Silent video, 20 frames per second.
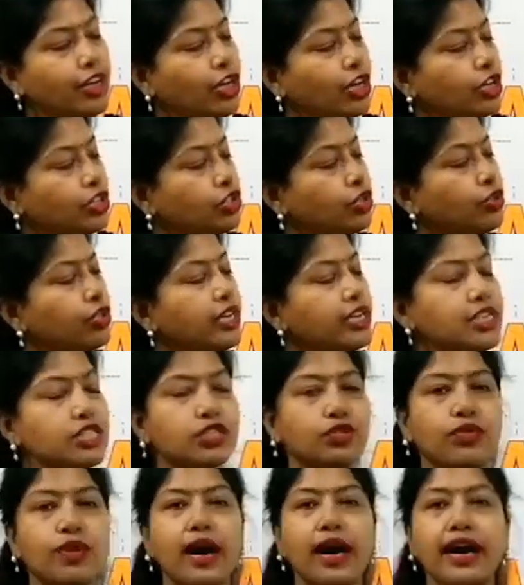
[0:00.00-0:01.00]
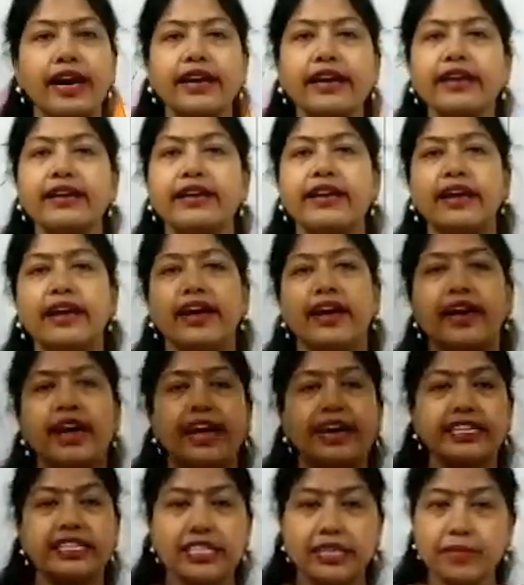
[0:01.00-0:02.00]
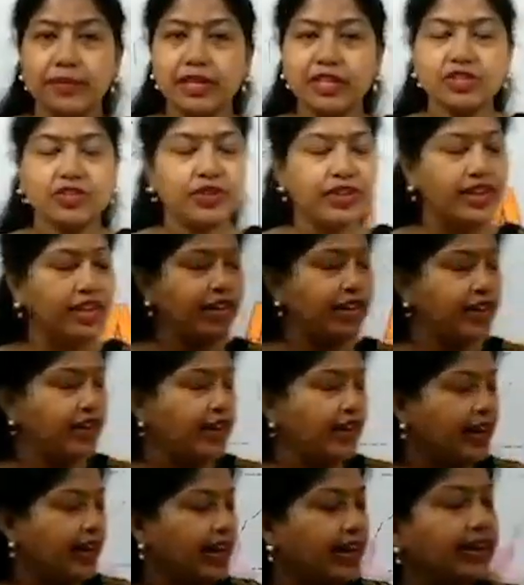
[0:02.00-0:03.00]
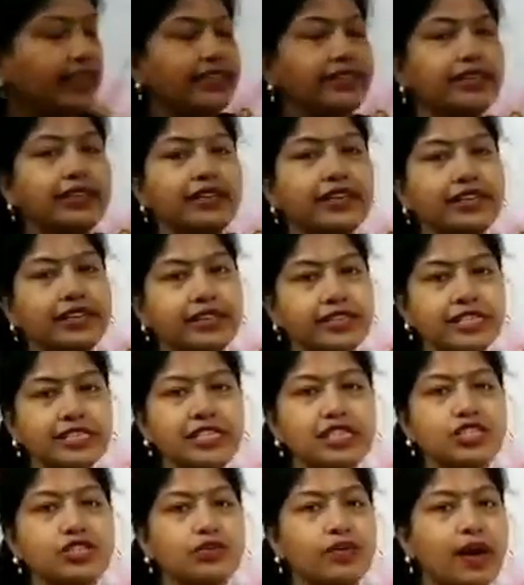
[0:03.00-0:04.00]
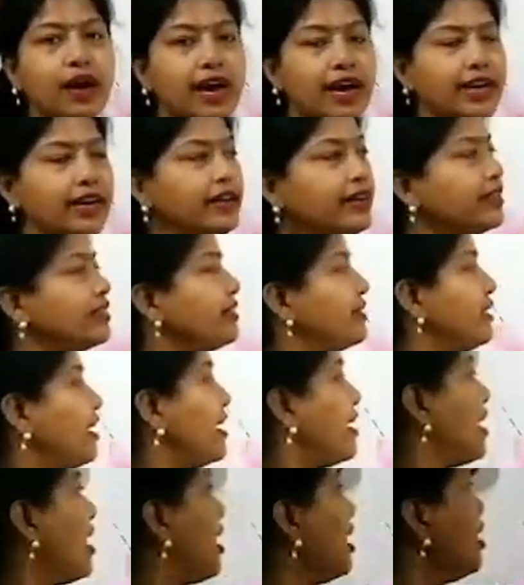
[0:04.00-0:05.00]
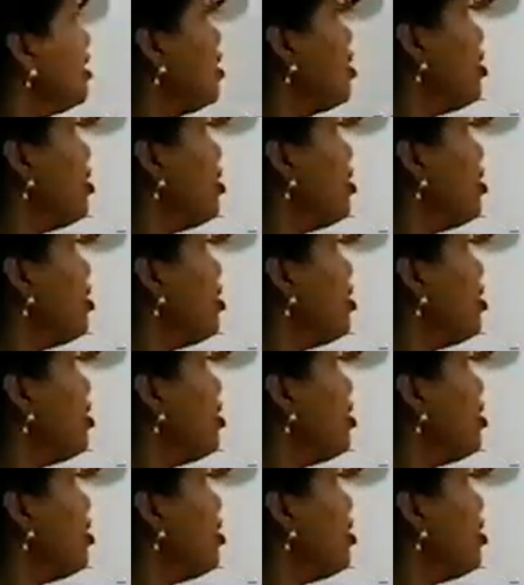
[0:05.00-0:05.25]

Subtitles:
So the square has symmetry, and in this square there are